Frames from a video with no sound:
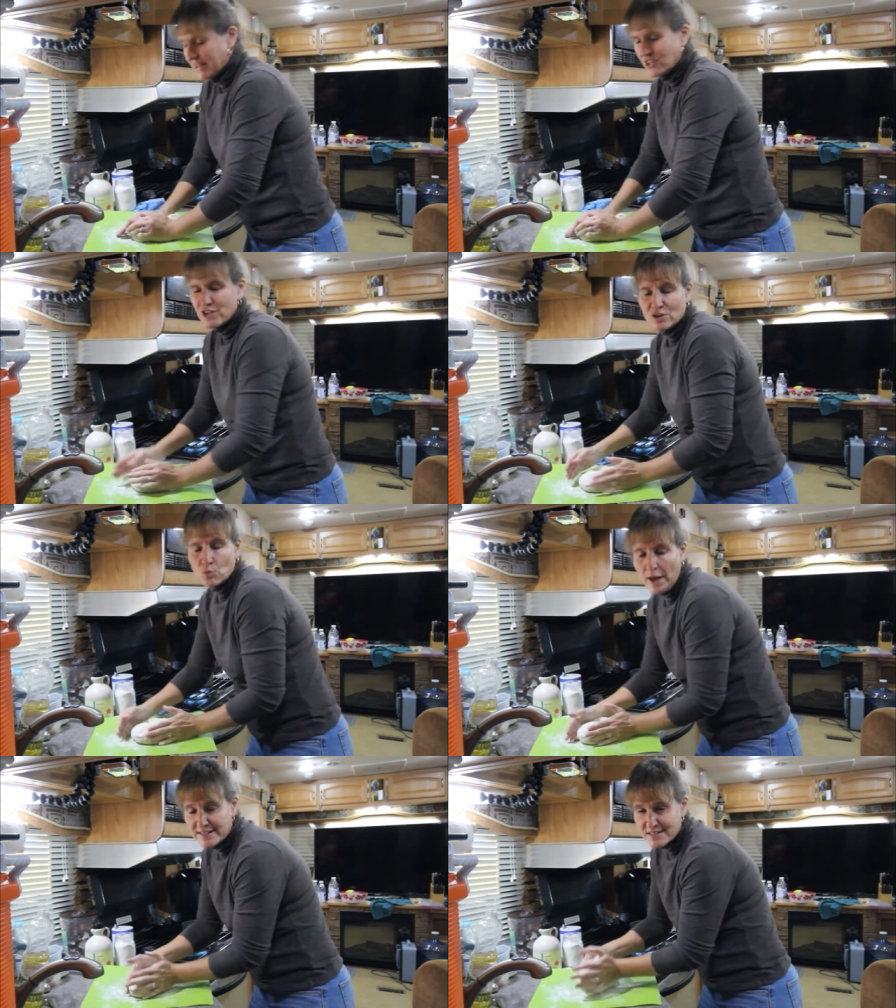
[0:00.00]
You didn't
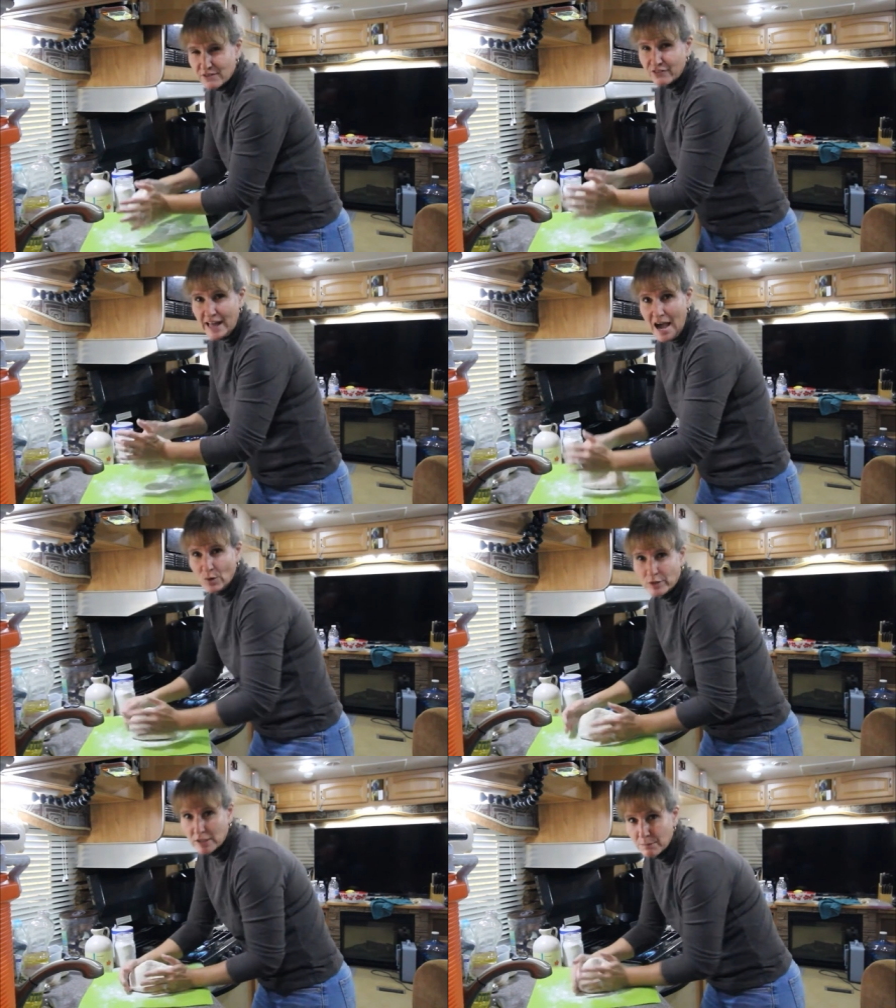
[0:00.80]
waste the
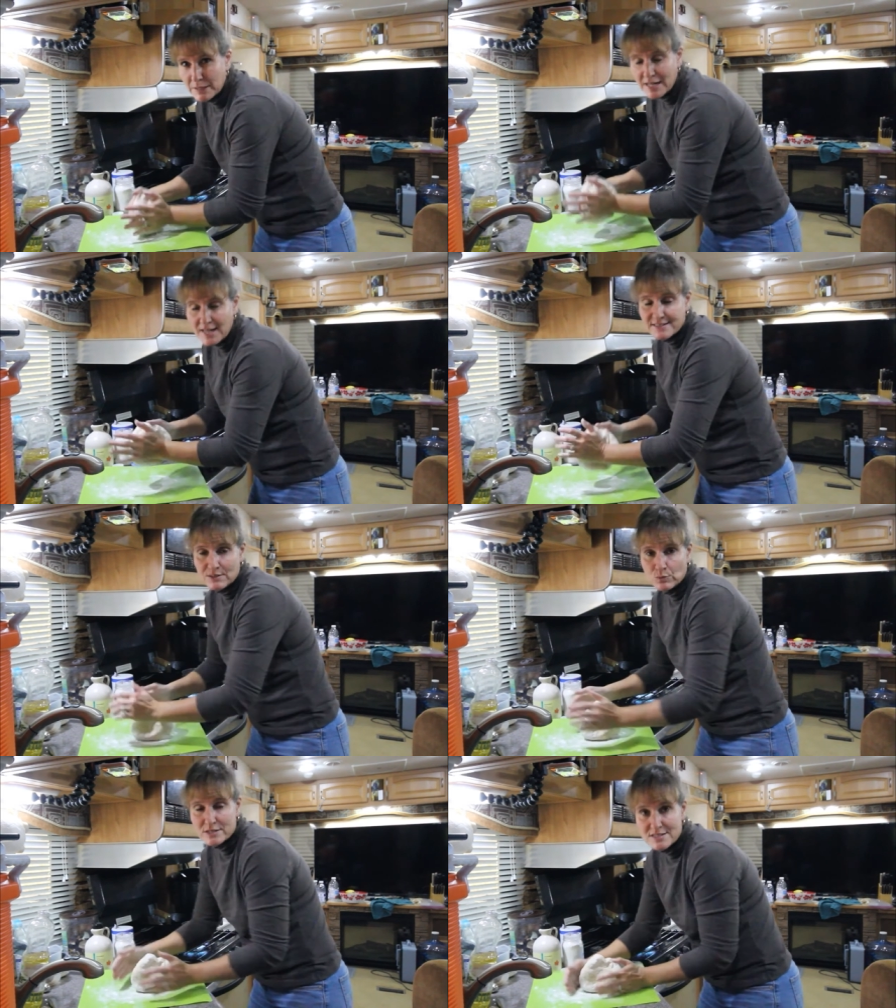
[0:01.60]
flour because
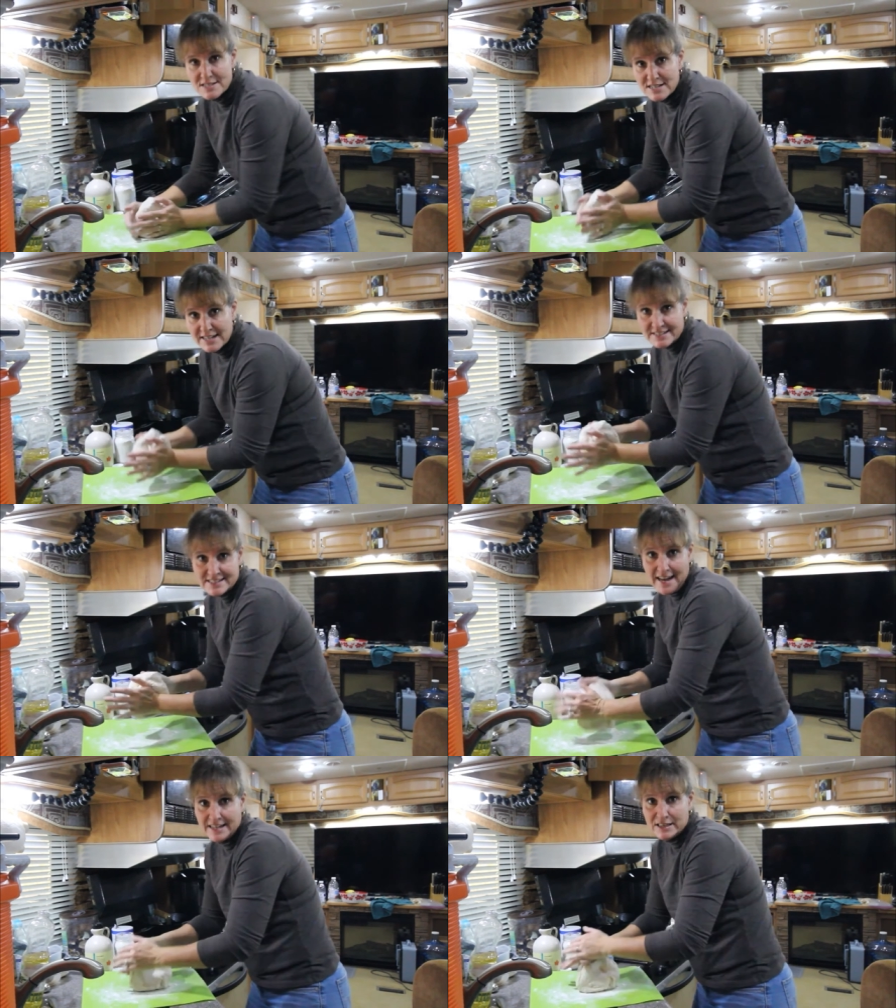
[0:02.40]
it was it
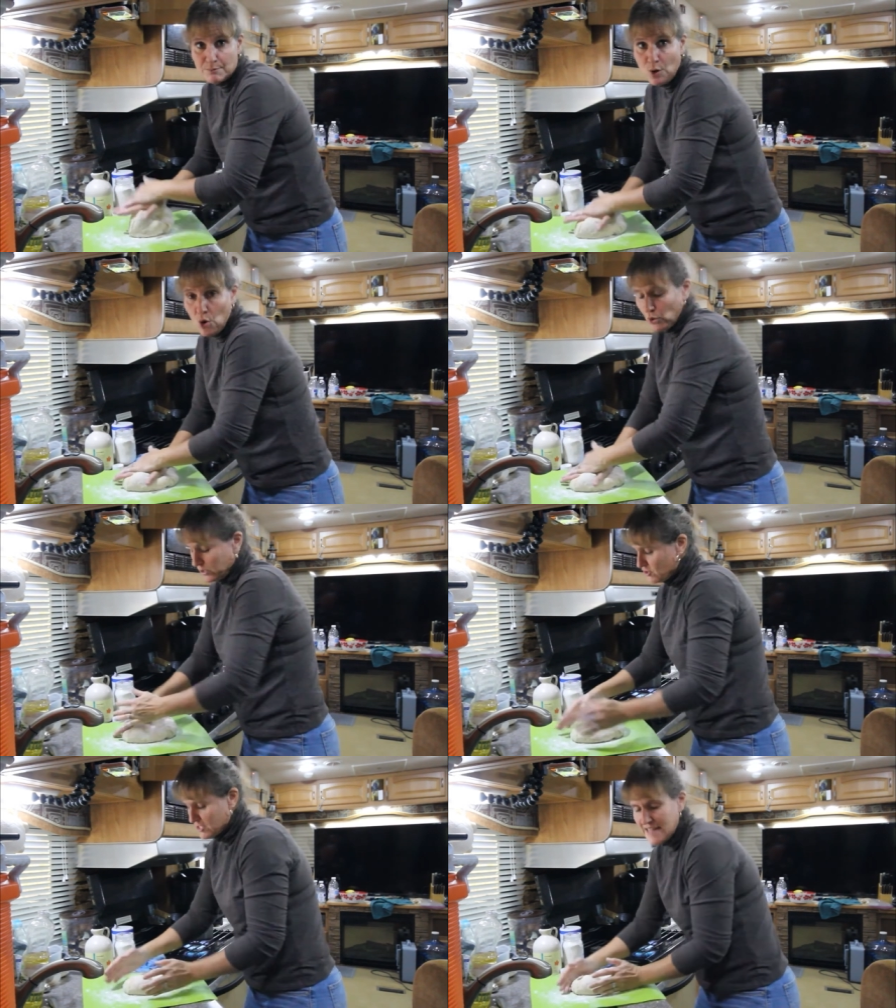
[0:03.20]
stayed in the bowl,
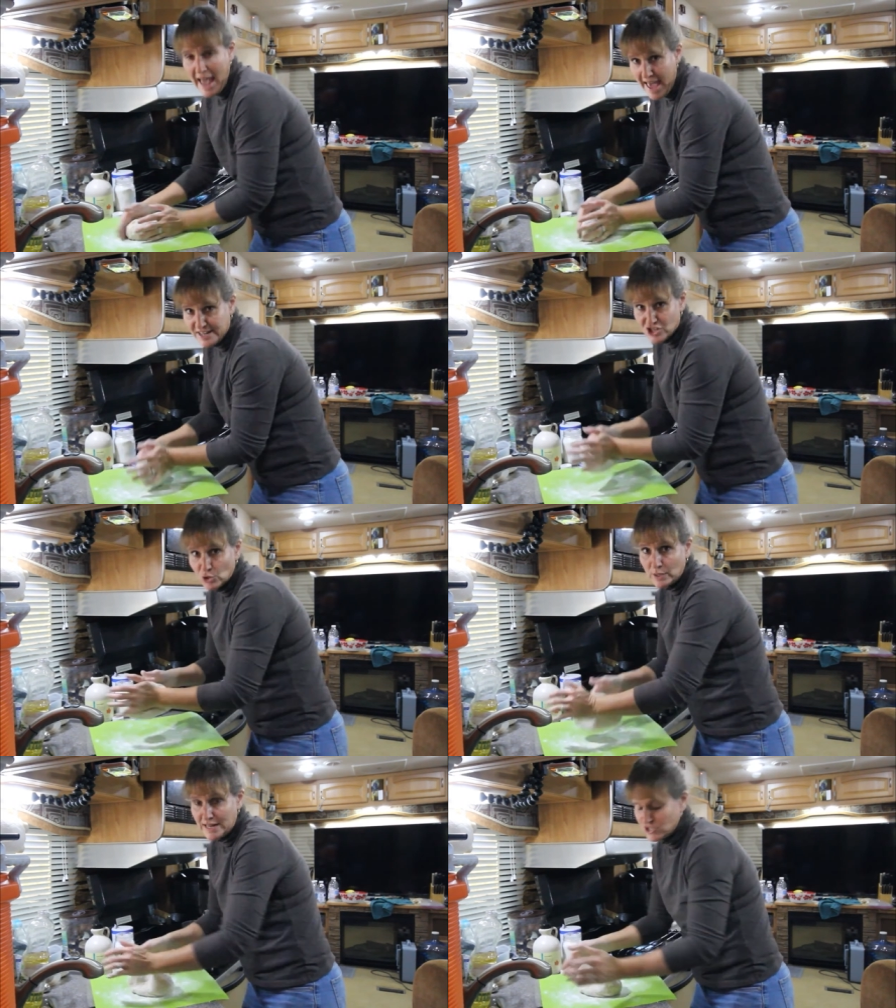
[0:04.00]
and you just added
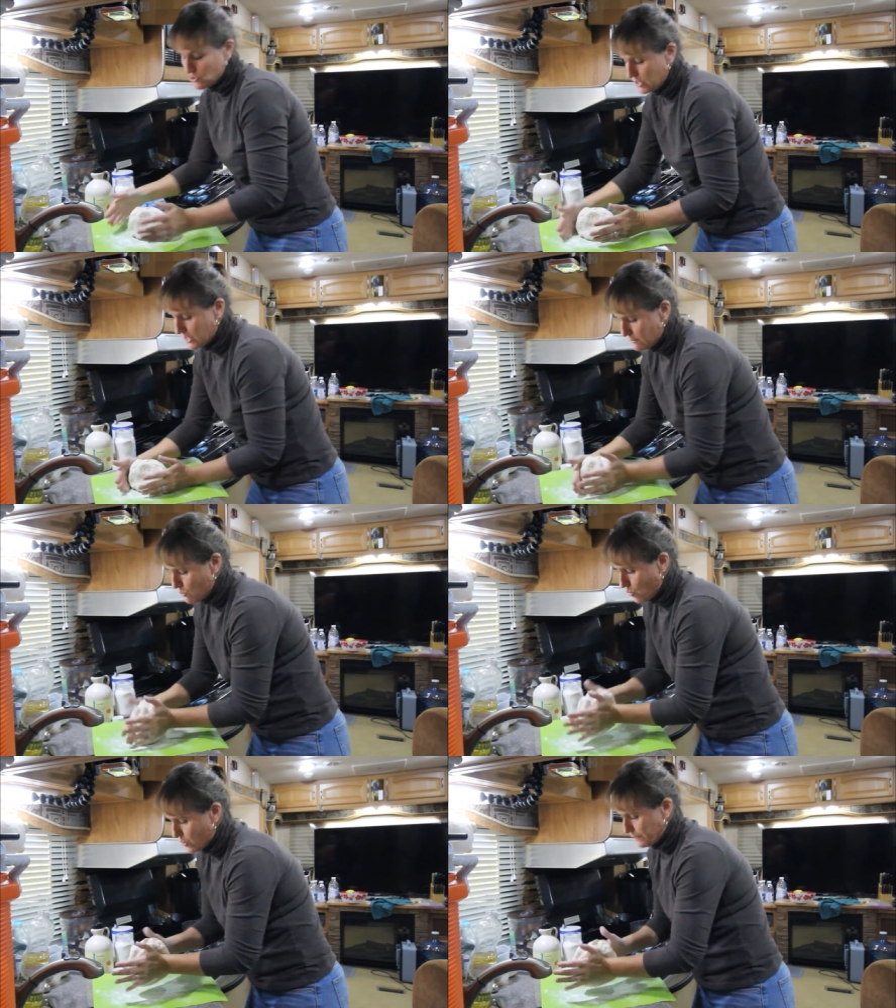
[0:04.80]
to it as you needed
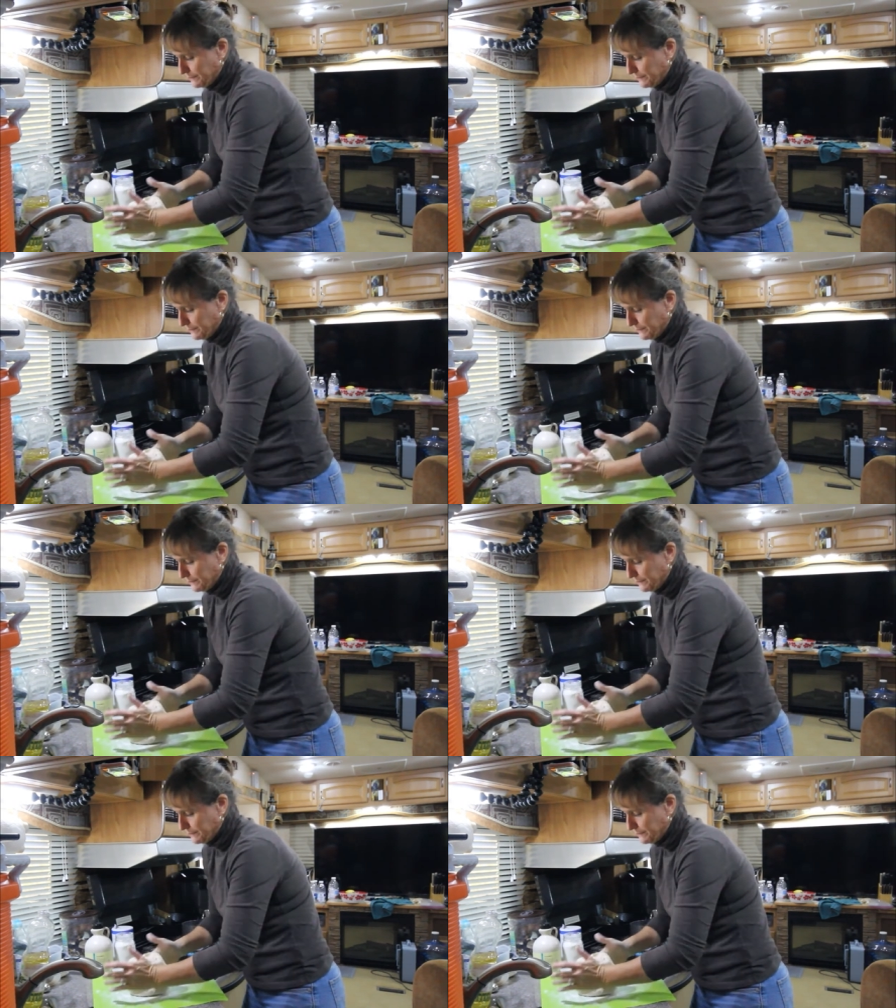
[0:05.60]
more.